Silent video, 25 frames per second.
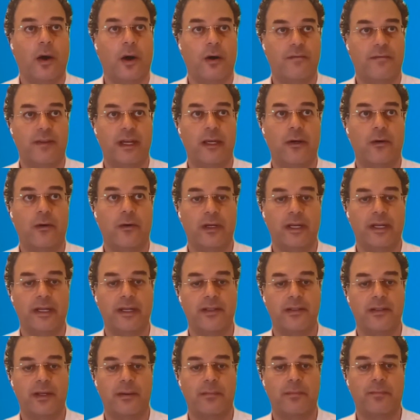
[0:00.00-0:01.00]
of the
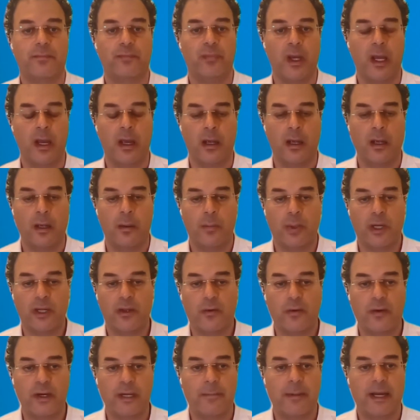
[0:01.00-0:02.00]
organism.
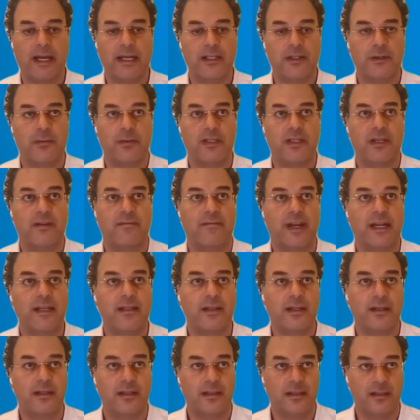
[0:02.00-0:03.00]
But 3Base was
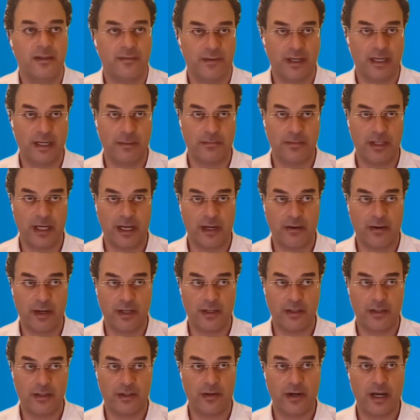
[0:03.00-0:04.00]
invented and developed here
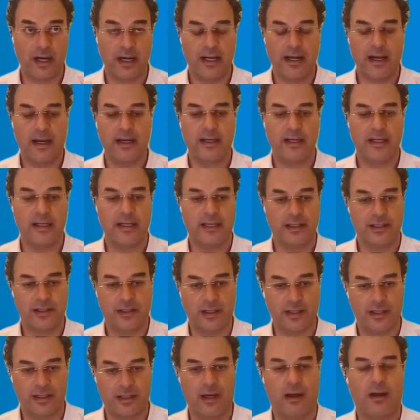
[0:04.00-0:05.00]
in Australia. It is
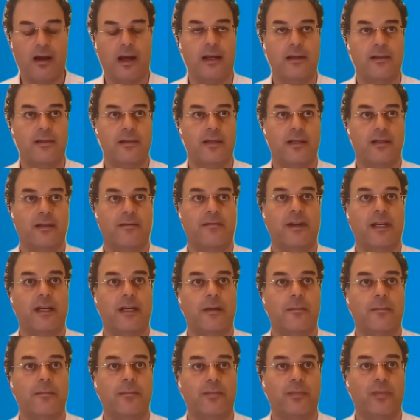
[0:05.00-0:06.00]
designed to
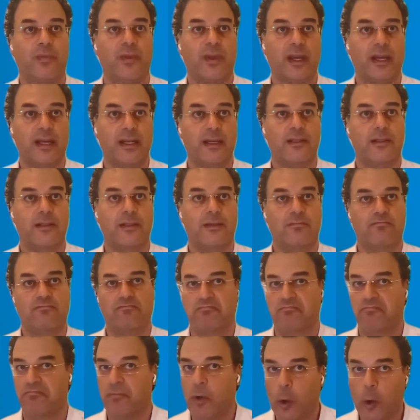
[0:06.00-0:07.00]
develop these
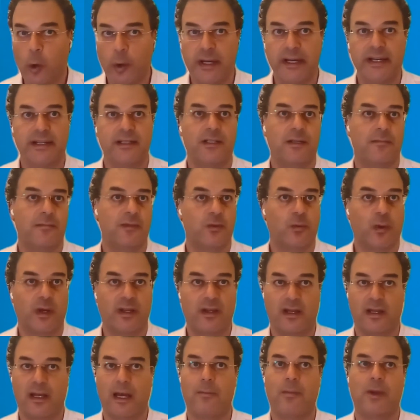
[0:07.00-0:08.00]
organisms,
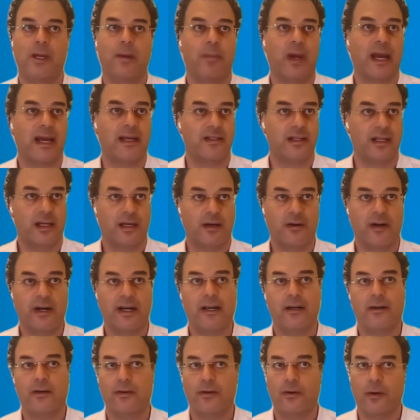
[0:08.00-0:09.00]
whether they be
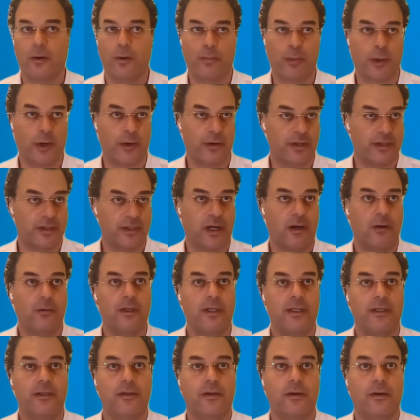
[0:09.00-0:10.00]
bacteria or
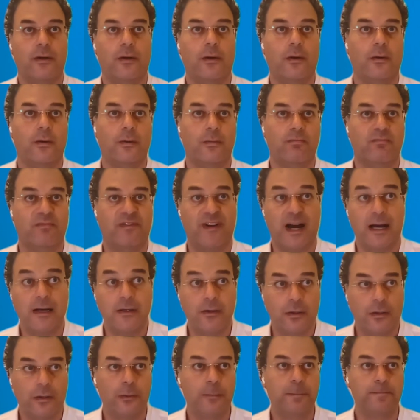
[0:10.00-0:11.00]
protozoan or
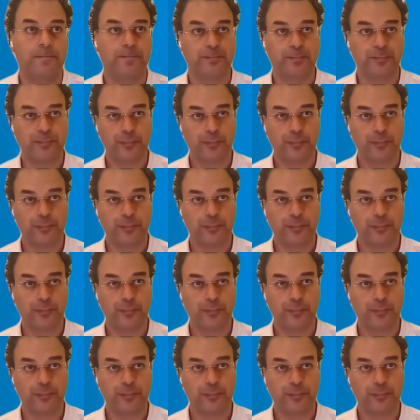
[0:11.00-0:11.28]
fungal.